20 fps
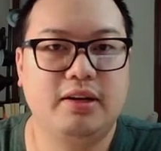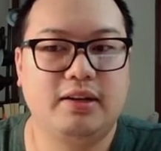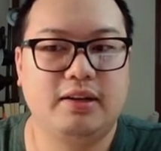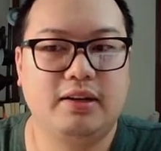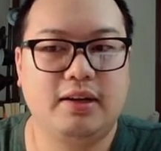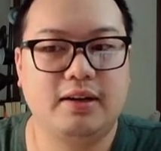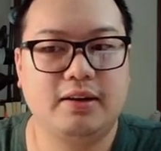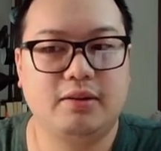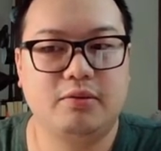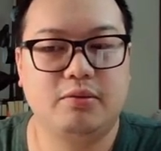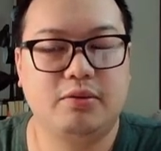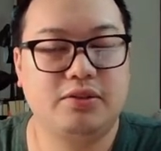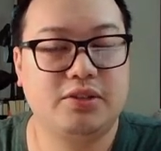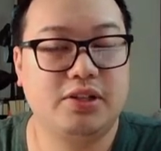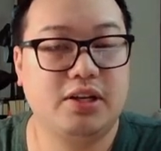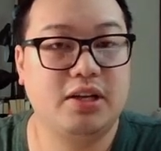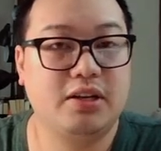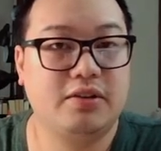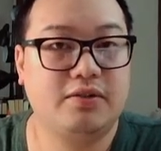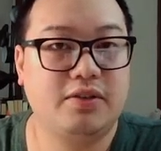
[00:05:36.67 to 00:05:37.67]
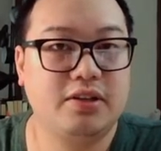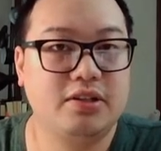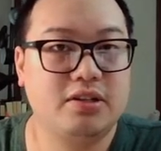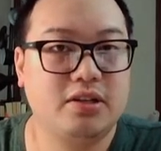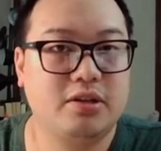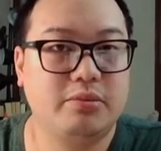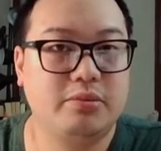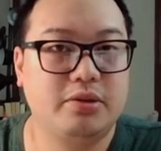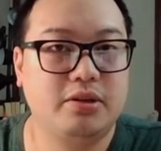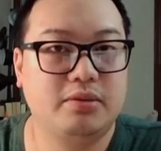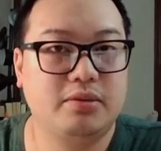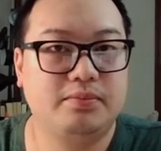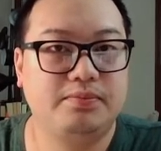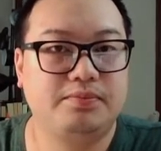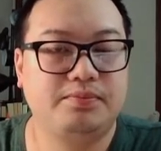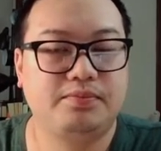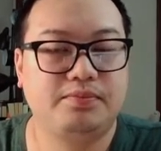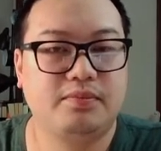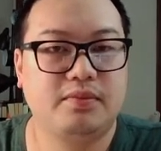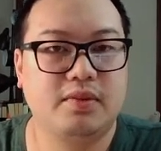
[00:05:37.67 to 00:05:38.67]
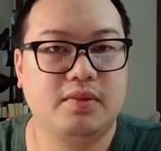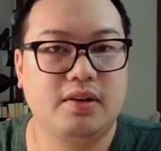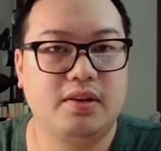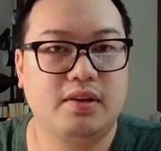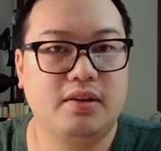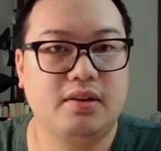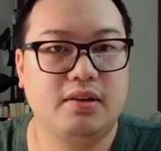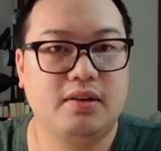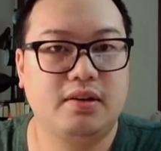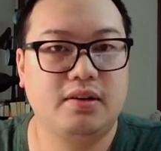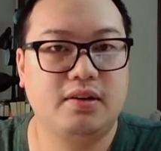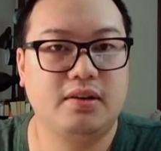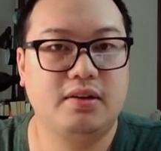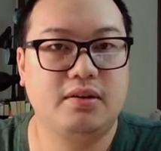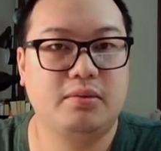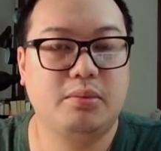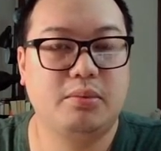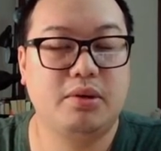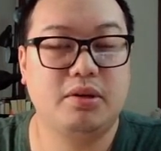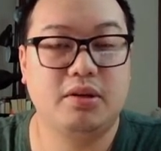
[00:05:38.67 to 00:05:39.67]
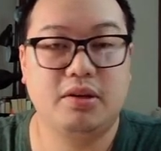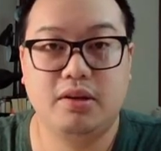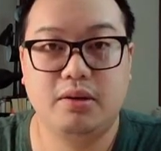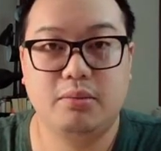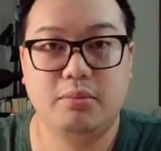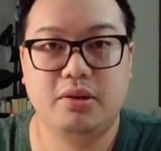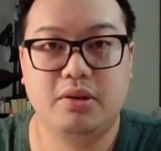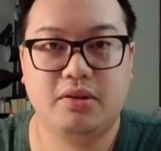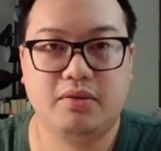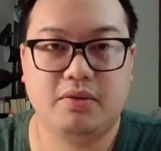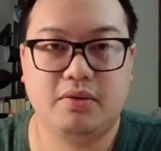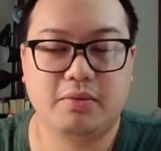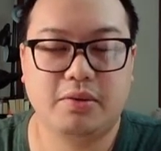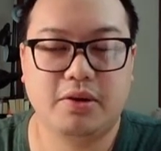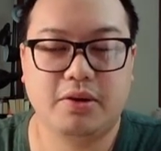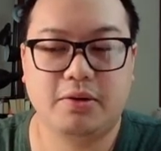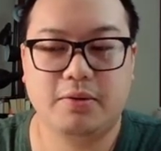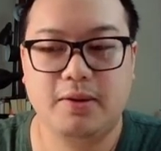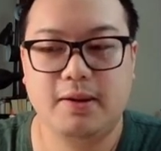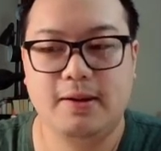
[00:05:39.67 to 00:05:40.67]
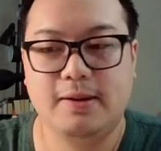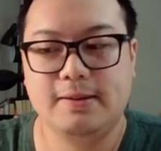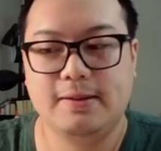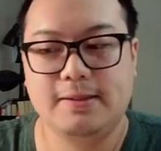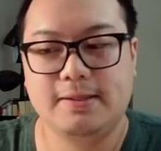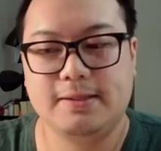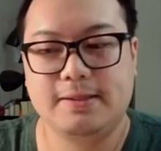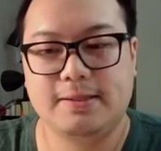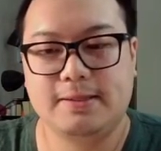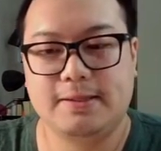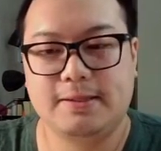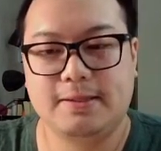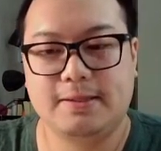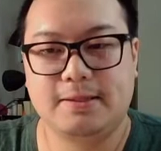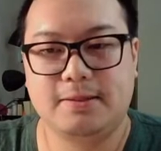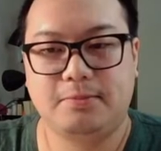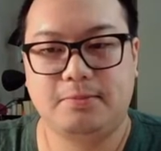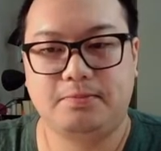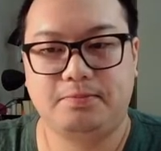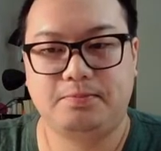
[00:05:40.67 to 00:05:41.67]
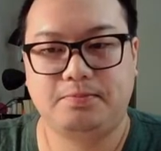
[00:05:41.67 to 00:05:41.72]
Like with Shining Fates coming up in a month from now, um,